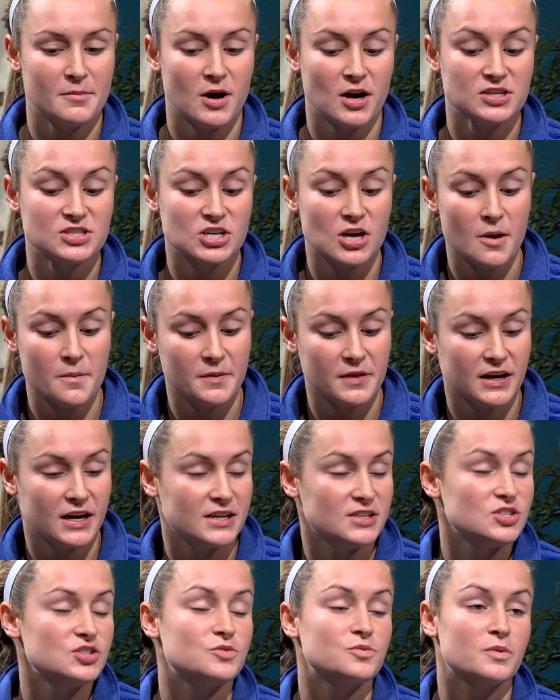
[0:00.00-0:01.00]
on top of that, I
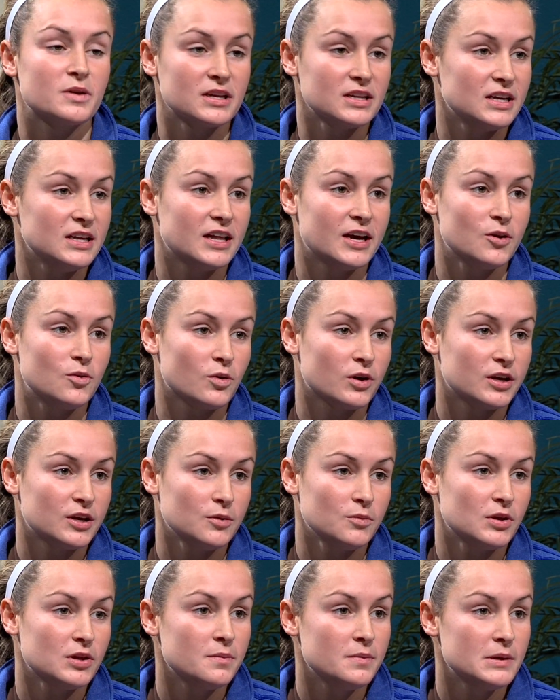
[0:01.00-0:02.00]
just really like
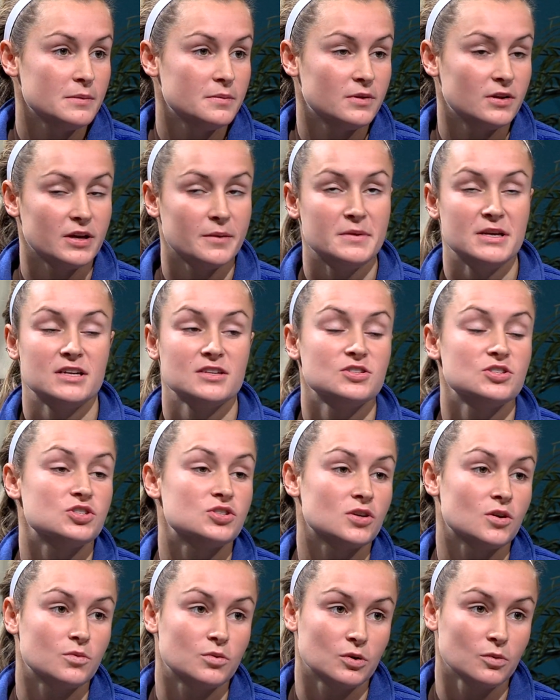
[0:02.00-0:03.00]
working with people. I mean, it's
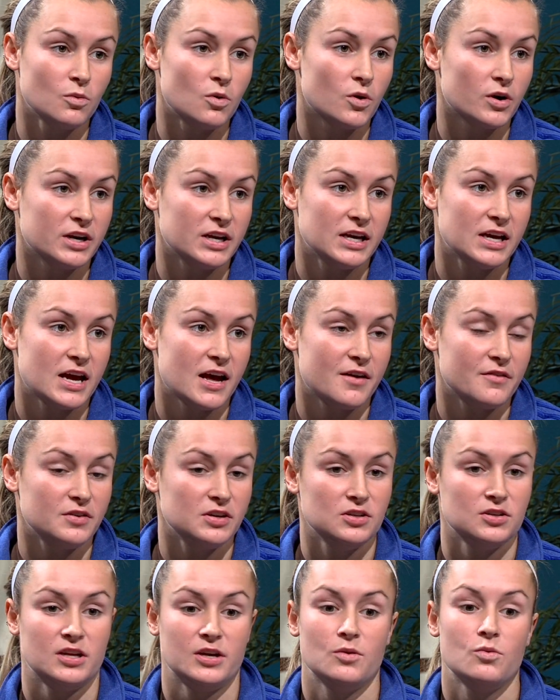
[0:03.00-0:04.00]
so rewarding having
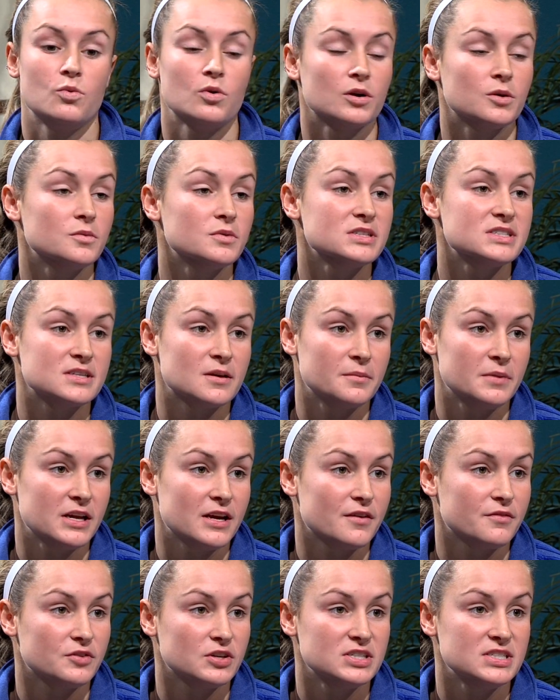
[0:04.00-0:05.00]
to like work with somebody
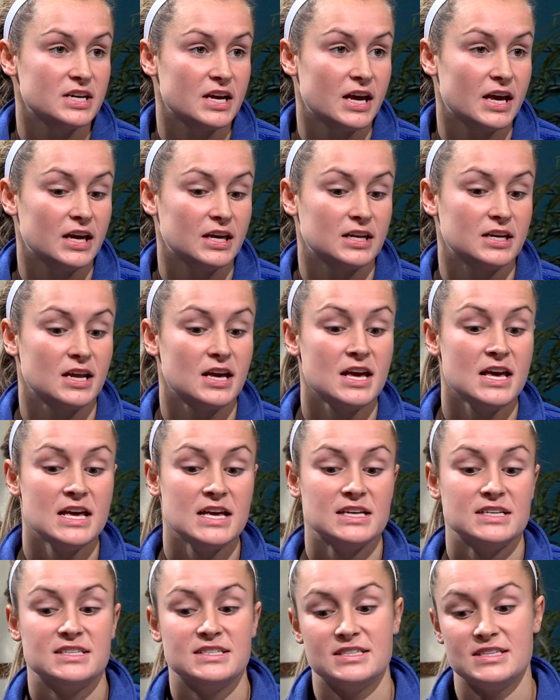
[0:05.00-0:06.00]
every day and
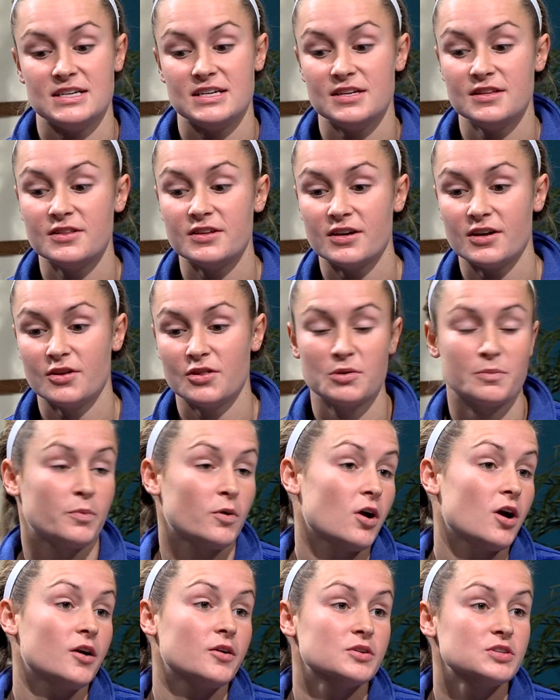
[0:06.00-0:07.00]
see the, the
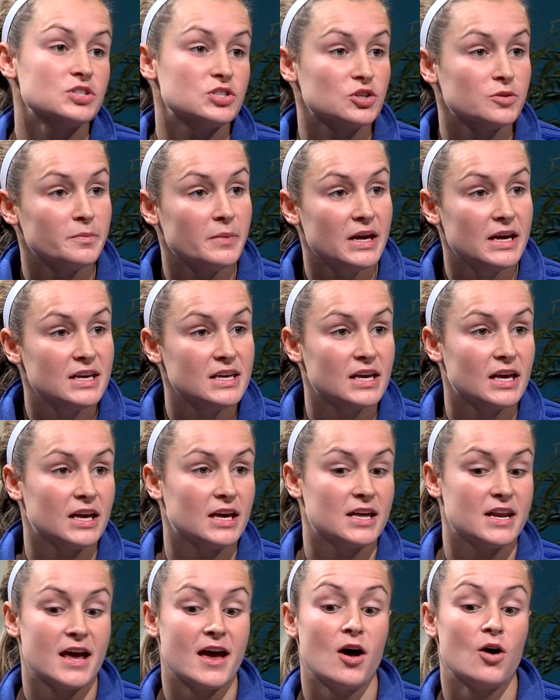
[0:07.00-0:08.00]
progress they're making
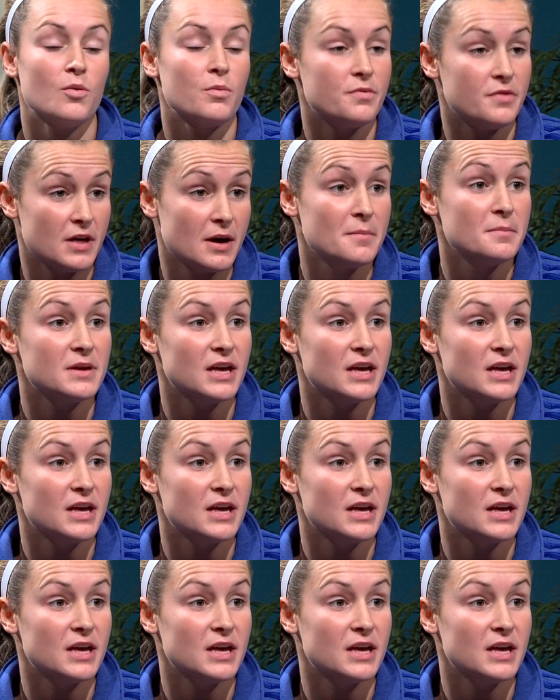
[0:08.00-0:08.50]
and help them